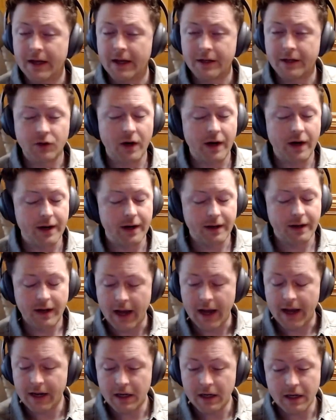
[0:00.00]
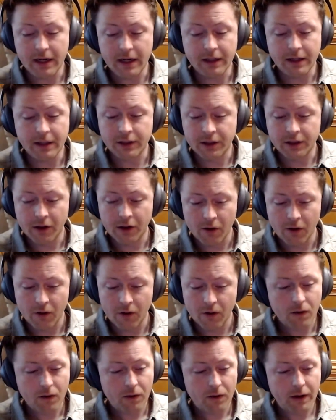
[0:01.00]
That's right. Yeah, it needs
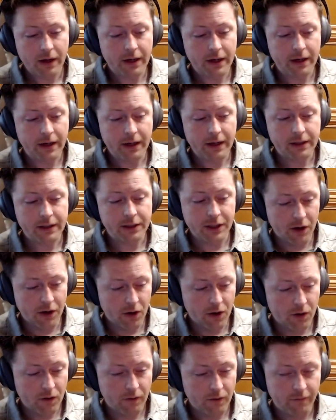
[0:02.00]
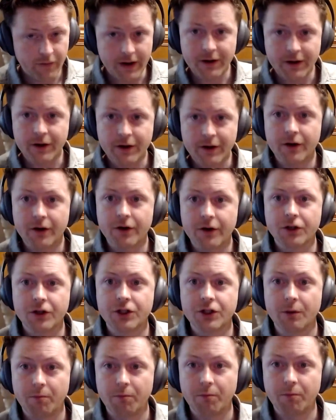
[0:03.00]
no vendor
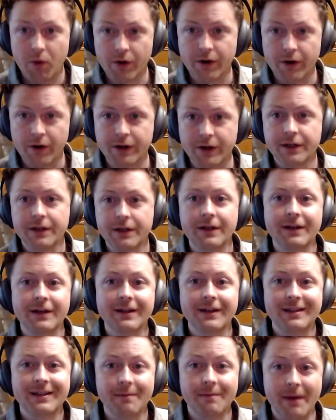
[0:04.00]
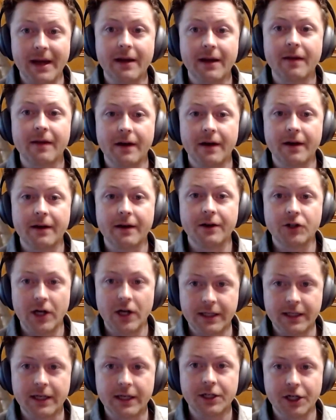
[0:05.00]
support to make the
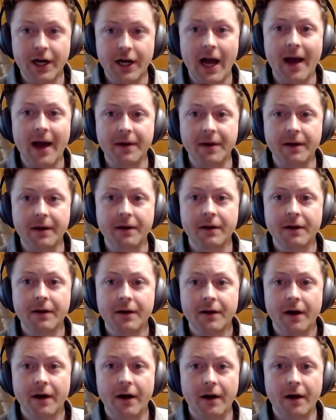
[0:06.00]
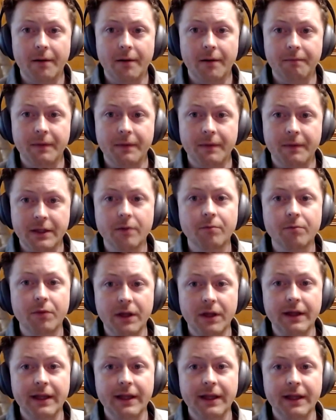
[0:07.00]
translation happen. It's
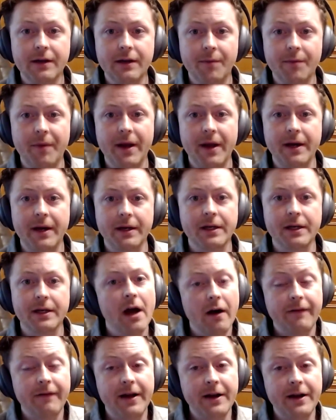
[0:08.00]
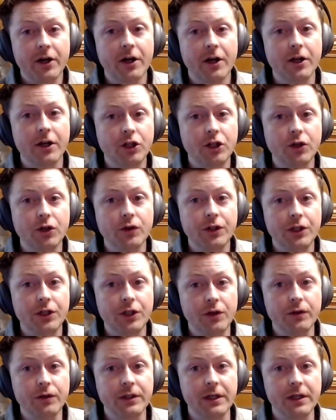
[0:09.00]
completely independent. A vendor could choose to use it,